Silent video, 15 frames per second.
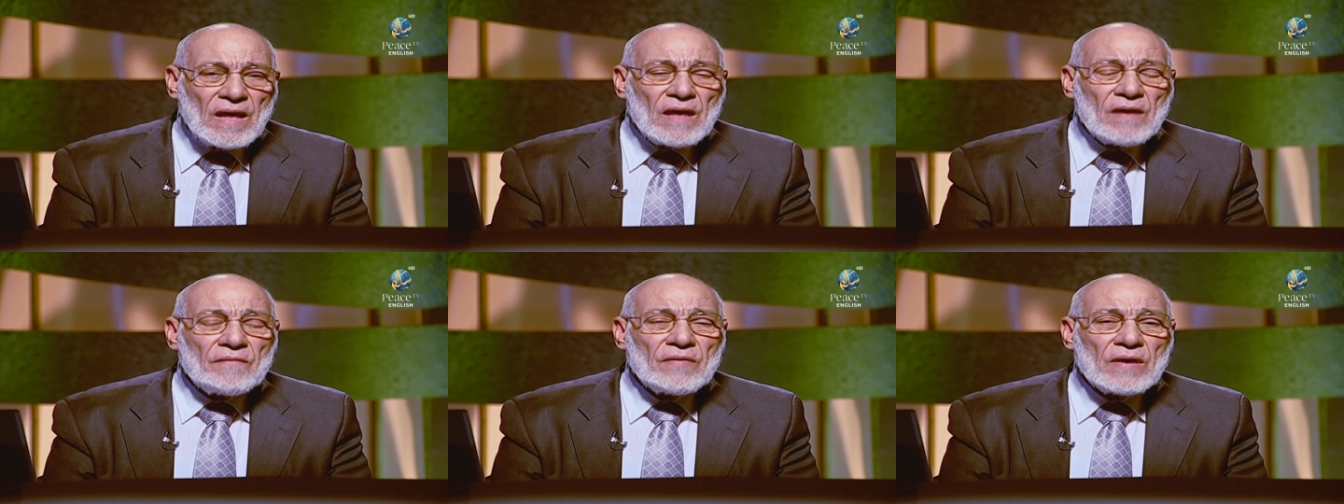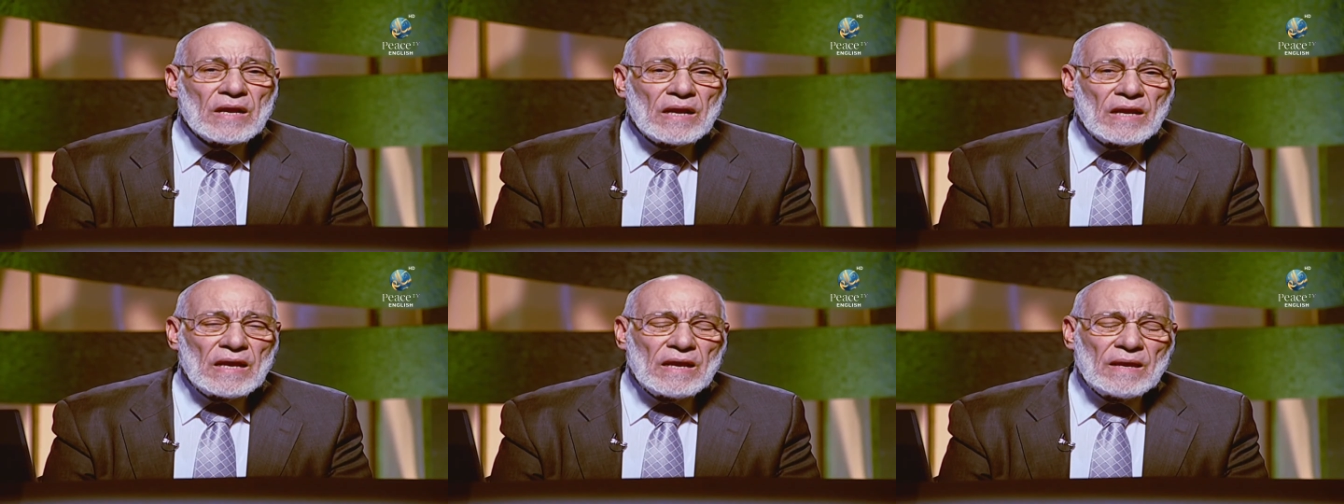
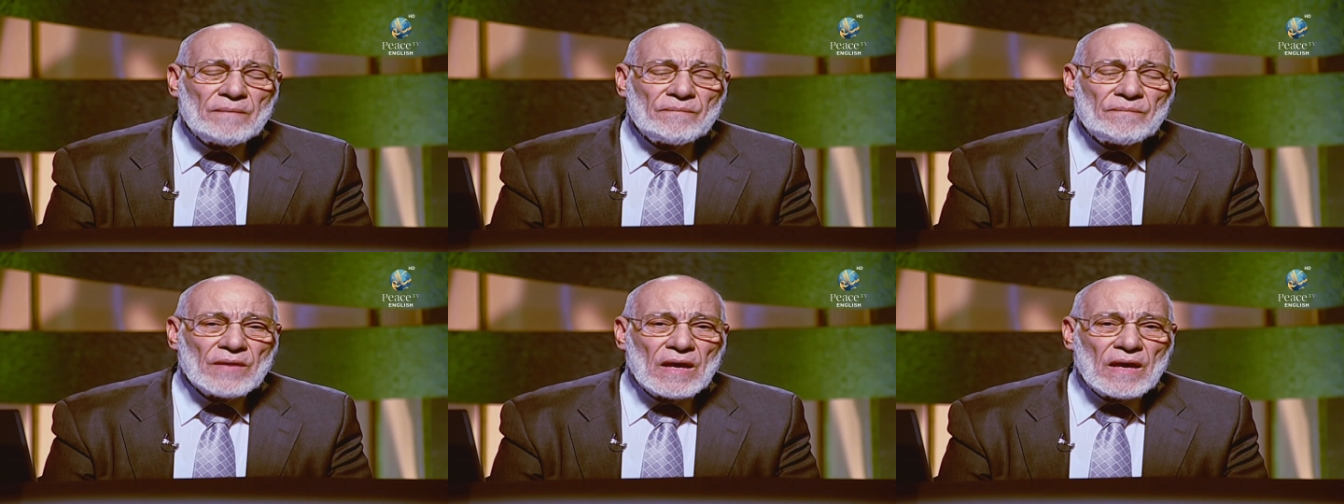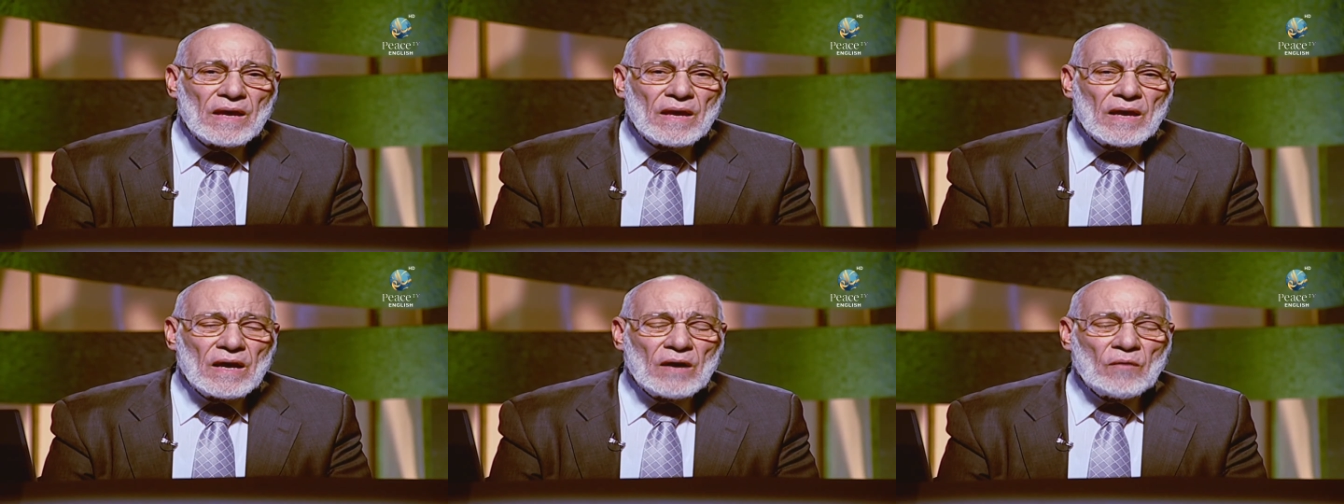Verily,
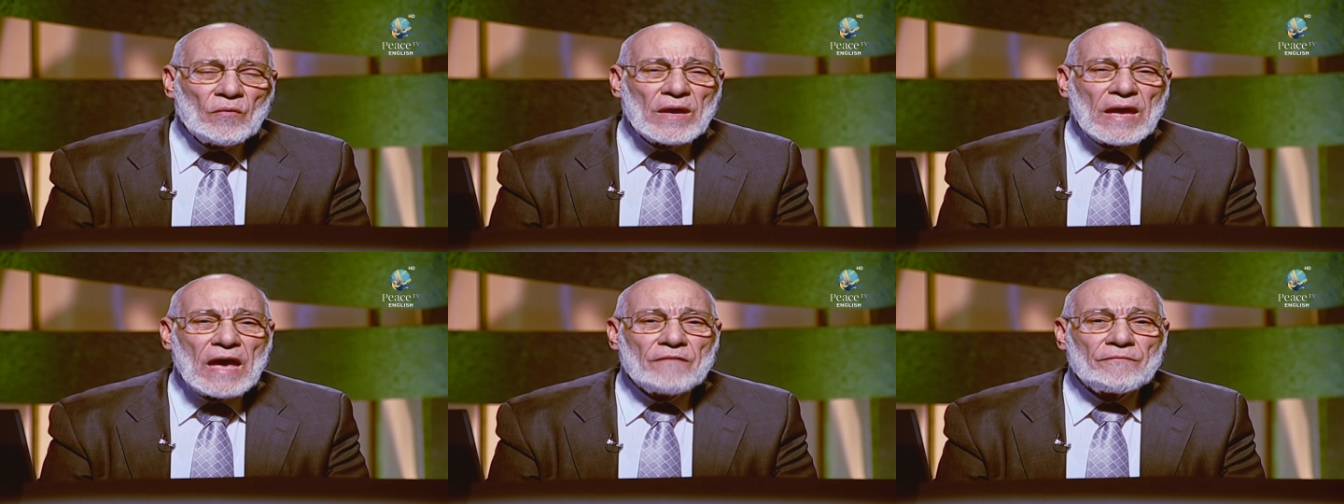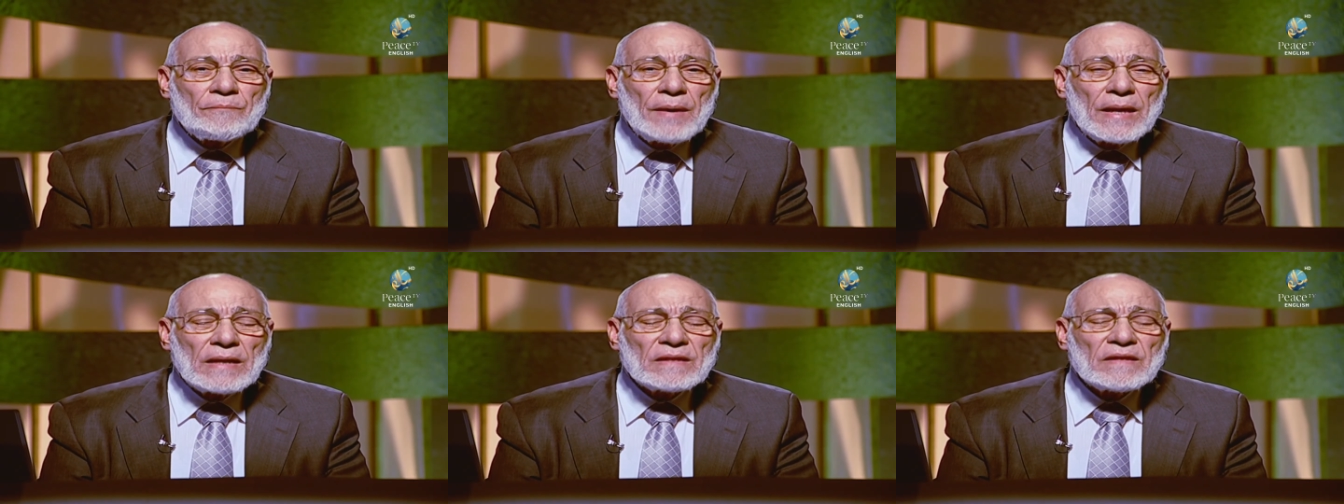we have
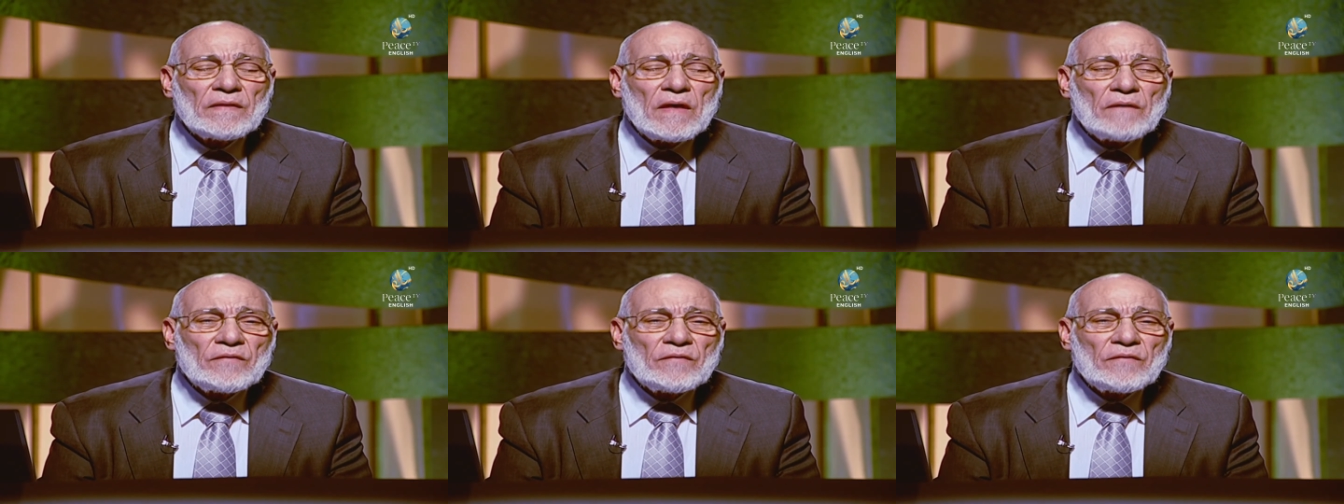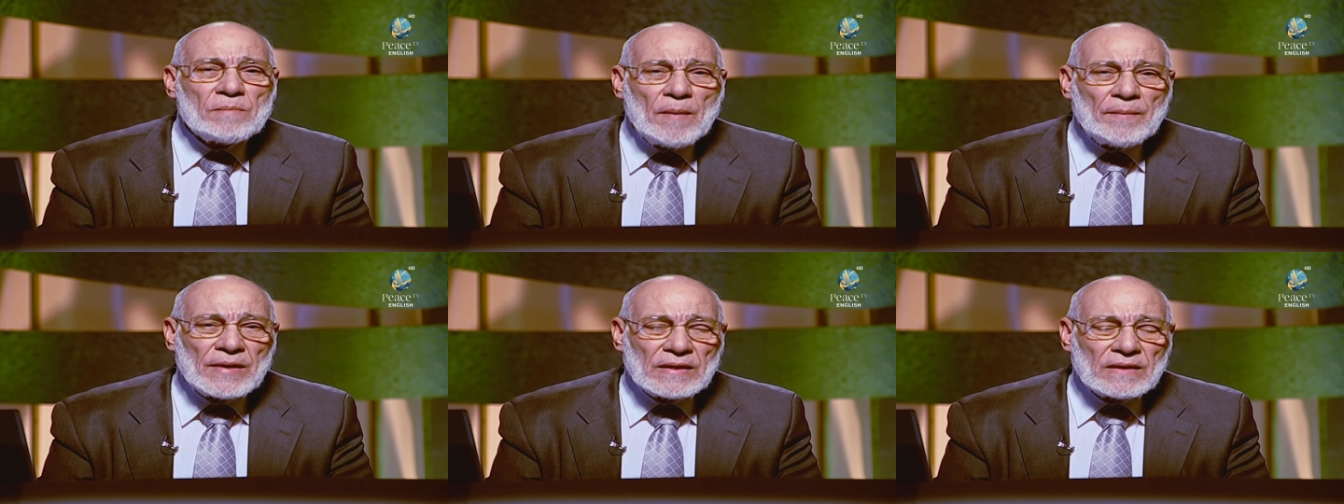built the
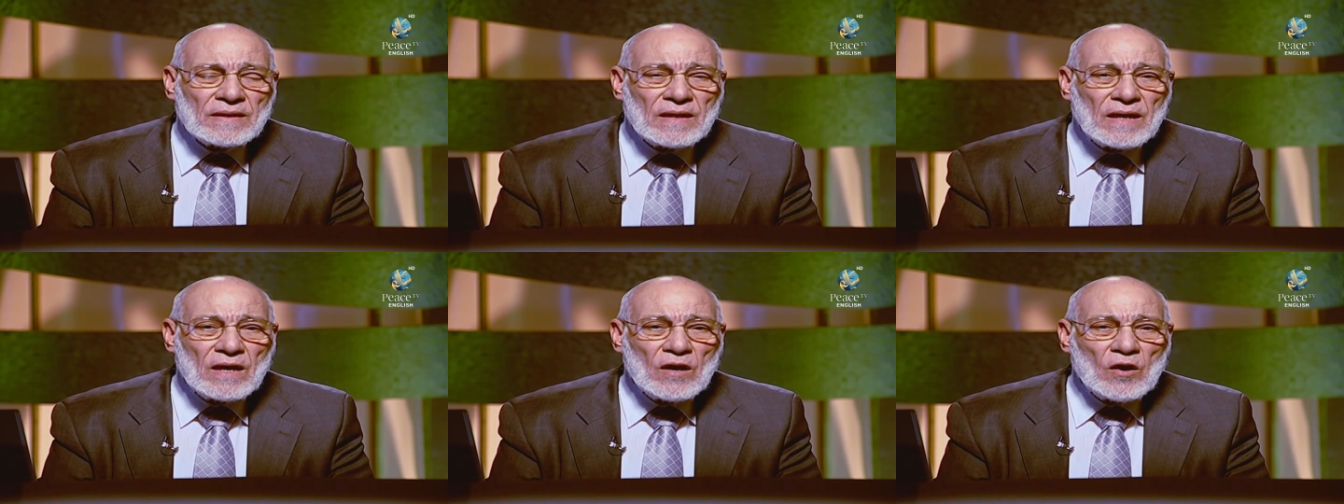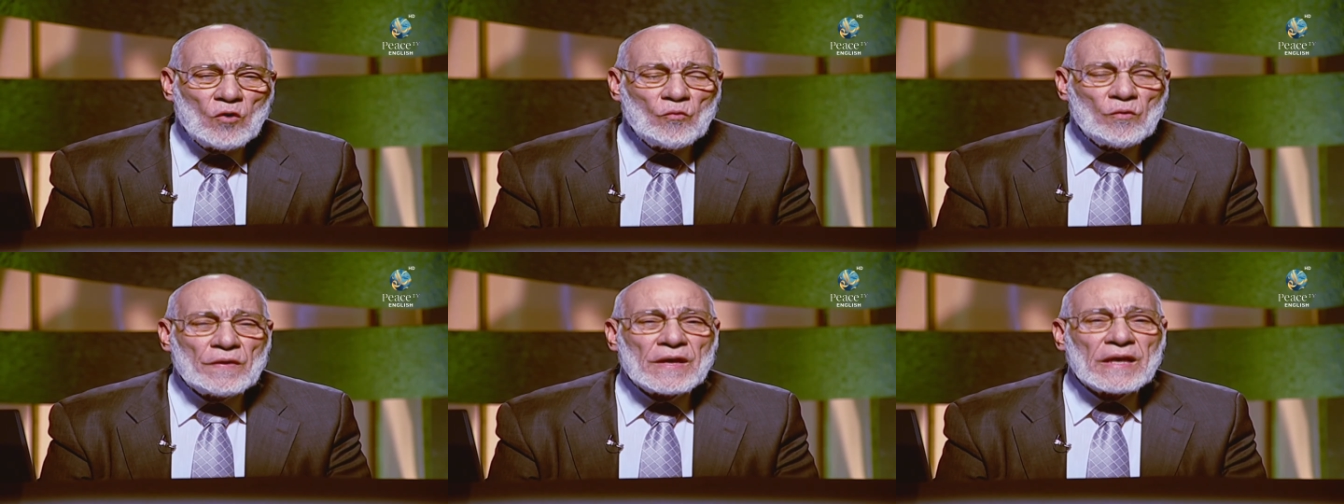firmament
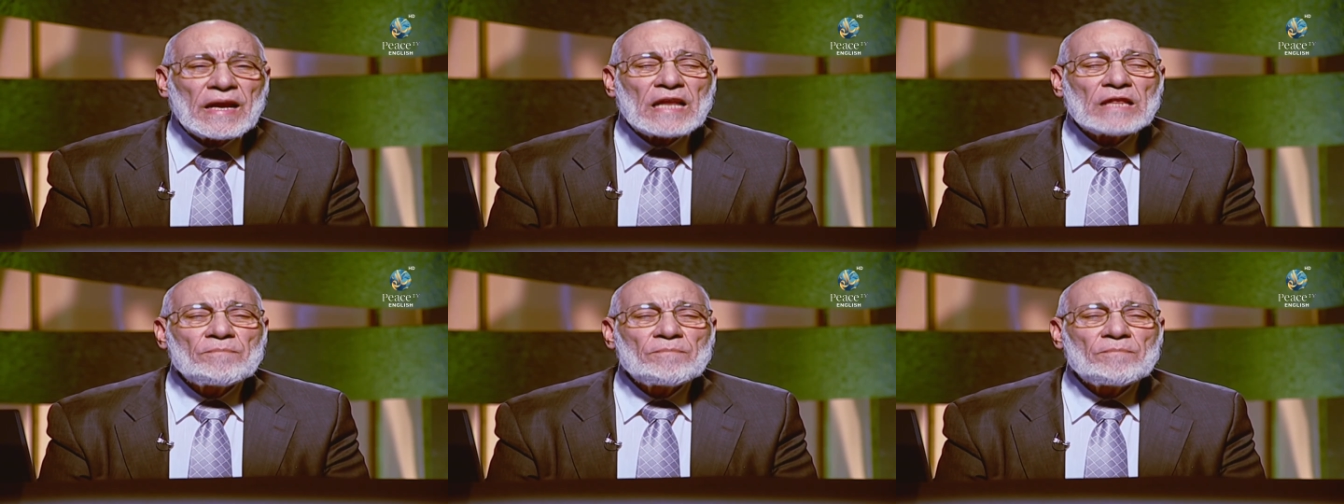with great